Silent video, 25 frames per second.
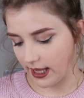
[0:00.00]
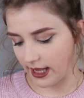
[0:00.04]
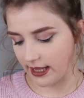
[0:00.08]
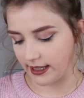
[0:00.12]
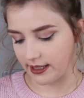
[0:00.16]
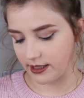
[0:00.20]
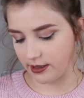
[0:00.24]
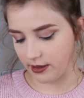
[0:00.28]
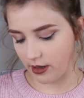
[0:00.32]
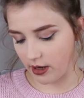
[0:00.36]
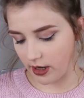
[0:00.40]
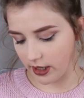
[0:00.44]

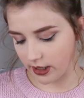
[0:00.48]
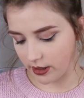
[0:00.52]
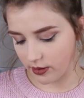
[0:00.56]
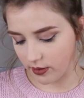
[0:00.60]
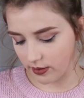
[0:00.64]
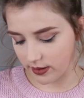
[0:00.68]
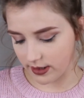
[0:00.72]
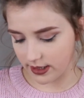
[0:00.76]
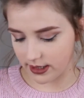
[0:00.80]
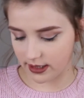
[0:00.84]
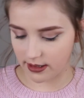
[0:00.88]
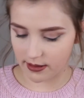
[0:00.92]
Okay, so I
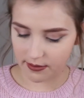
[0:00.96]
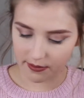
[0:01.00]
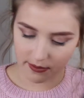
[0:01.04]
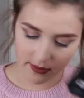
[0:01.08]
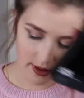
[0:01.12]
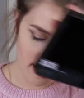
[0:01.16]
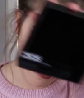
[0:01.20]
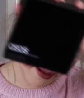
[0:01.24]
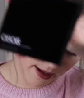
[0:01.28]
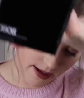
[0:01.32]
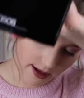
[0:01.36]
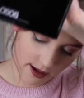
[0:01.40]
got
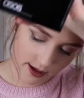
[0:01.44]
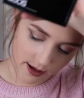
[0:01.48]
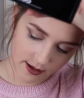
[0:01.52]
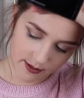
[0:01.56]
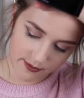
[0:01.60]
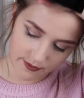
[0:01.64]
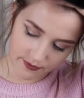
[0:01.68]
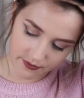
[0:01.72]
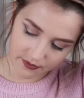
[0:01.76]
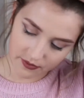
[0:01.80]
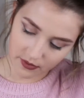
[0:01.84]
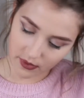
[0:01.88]
some
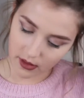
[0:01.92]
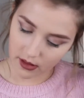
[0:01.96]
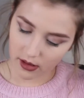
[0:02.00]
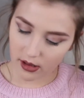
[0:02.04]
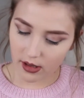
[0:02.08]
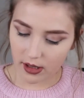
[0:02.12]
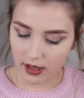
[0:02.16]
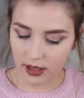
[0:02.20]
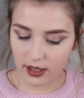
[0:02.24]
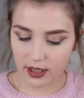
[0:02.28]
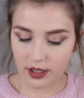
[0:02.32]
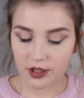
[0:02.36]

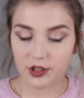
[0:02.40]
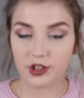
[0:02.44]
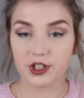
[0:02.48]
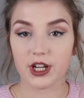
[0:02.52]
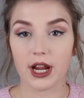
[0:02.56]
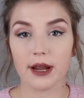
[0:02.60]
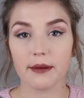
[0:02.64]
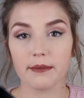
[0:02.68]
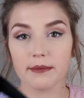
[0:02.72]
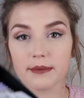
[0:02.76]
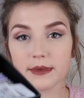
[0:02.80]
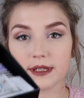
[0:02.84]

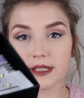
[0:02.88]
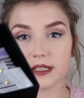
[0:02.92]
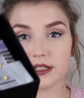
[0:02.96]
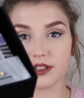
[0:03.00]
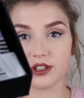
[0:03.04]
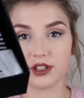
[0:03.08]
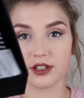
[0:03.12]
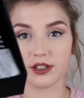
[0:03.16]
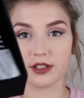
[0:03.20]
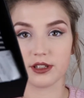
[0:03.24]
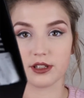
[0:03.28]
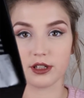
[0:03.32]
gems
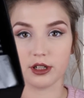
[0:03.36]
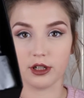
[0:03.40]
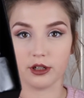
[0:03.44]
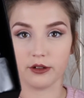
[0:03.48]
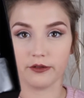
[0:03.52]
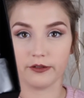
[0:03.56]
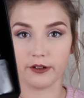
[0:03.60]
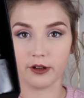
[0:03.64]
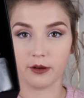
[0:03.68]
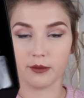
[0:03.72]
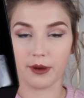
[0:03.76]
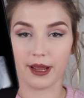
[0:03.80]
just to
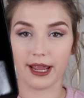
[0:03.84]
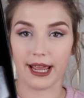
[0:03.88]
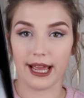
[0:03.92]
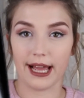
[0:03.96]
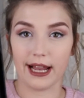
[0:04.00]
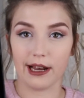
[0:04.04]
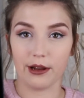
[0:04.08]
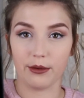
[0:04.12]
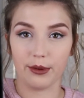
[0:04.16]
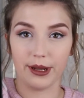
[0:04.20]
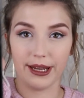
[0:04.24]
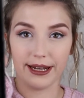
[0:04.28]
film a
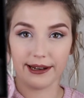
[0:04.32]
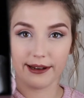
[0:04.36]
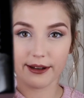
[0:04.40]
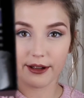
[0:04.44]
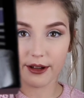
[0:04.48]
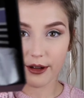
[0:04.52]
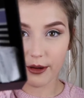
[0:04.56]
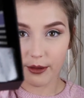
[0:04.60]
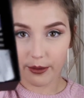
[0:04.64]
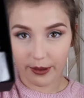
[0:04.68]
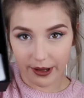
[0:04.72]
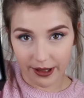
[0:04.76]
Halloween
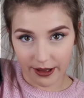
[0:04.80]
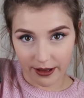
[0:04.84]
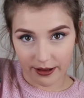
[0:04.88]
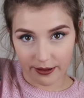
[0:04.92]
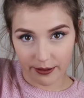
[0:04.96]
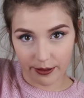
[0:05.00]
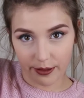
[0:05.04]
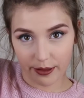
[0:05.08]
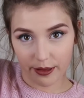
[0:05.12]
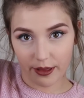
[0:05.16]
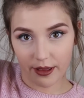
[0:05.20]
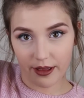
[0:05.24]
look
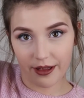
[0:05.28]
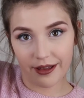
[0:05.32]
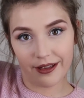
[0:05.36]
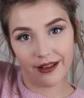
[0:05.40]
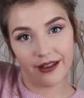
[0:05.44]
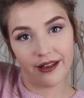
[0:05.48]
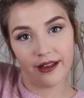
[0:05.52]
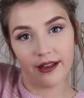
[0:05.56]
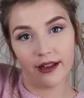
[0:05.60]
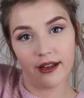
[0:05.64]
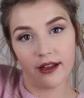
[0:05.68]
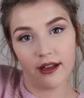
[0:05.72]
with.
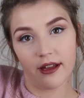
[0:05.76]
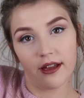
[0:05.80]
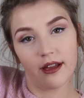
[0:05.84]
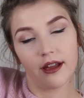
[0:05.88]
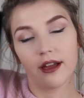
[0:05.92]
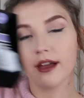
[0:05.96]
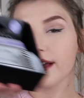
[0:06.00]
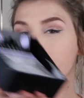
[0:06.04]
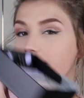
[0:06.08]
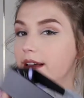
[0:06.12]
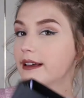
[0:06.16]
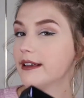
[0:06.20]

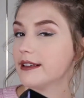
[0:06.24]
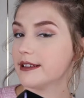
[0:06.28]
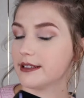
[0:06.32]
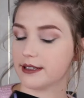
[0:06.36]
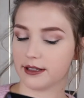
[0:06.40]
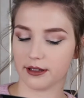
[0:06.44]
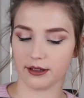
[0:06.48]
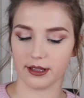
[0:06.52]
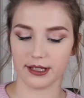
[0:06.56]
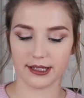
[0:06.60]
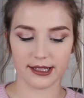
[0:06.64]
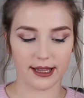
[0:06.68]

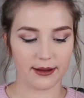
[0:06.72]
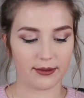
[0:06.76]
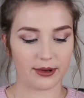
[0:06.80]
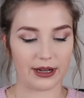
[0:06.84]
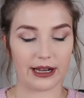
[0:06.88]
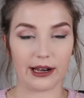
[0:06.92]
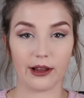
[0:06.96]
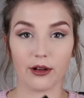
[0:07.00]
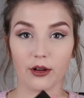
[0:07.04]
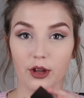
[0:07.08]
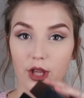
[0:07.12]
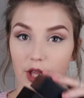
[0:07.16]
So these came in
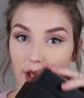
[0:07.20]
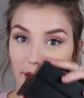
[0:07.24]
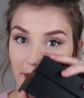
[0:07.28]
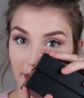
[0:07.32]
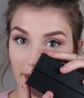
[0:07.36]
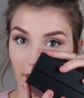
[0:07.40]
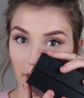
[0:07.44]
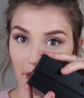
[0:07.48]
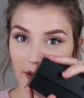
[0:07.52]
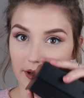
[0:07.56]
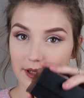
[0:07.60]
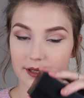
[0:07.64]
a little
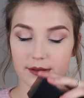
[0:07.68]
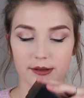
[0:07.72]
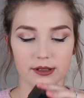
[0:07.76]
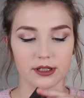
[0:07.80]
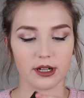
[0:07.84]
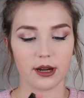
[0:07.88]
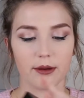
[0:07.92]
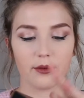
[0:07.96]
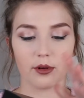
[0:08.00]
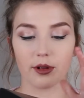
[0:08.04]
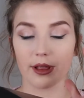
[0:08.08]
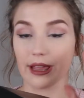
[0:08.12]
cute box,
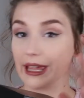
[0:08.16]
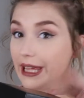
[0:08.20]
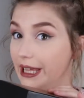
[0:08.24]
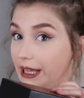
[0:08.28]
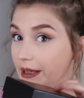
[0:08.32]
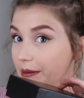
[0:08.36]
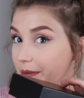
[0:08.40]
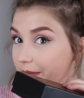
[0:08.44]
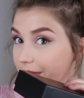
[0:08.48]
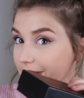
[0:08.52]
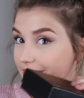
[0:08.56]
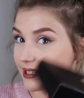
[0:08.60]
which I will
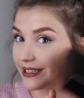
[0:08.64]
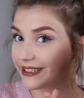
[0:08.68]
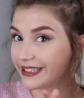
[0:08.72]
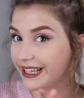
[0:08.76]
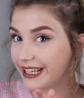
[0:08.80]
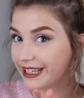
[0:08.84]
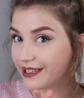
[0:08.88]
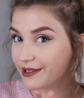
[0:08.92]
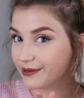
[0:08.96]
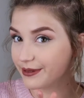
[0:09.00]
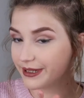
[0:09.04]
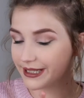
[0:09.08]
keep.
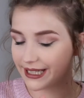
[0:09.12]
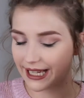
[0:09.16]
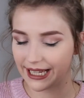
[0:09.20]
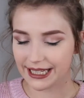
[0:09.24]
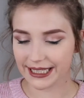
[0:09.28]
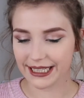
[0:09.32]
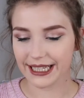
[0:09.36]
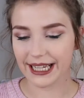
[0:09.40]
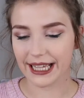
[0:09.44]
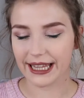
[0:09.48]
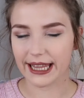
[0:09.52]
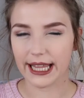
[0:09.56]
That's always
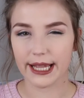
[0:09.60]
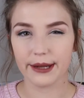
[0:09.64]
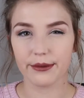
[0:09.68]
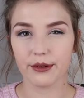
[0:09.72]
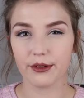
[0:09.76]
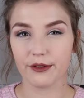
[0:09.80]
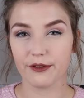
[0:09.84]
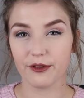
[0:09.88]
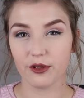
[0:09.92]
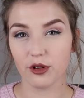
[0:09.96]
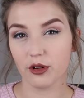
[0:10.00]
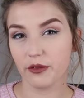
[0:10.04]
handy, and they
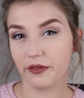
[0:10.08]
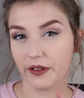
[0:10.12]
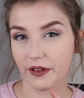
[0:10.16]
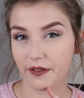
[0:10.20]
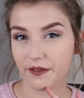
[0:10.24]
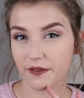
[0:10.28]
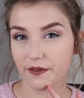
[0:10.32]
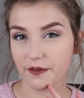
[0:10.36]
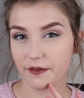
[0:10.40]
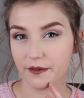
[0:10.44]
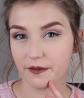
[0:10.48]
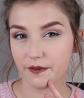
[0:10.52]
were
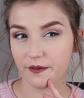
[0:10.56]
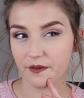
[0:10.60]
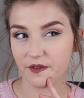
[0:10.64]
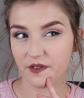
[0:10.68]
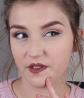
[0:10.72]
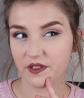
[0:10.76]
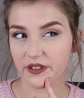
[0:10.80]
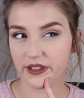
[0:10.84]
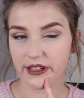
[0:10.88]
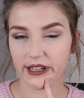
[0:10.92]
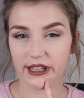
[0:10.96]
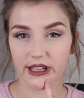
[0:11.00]
£4.50,
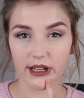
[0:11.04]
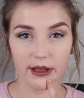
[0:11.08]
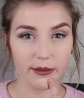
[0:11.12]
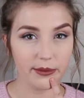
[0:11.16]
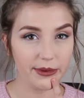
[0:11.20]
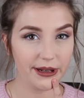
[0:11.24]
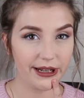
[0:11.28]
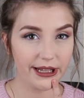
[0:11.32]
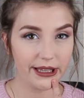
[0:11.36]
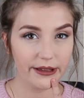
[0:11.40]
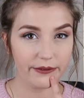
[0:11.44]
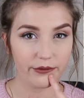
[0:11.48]
I
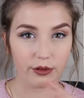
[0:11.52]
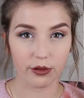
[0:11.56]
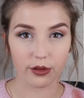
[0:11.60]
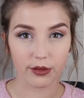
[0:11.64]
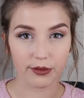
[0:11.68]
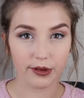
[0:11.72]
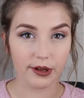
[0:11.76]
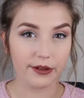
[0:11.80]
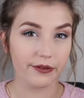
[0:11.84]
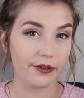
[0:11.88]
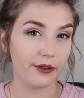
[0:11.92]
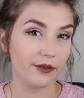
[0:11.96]
believe, or
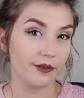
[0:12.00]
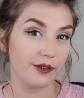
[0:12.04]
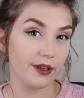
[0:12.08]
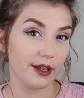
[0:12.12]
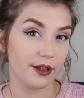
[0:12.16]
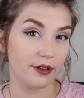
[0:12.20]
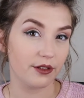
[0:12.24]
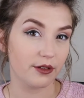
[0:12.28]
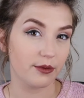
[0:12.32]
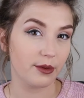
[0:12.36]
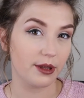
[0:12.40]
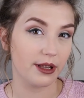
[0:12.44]

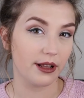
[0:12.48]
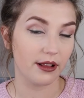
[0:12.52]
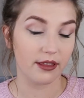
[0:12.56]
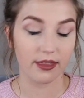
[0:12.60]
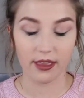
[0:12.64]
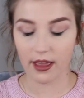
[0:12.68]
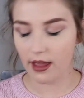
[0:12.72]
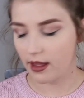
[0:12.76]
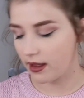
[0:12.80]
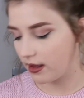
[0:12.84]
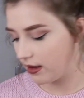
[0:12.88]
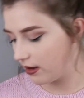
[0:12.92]
£3.50 or something like
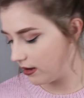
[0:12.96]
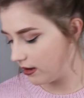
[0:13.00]
that.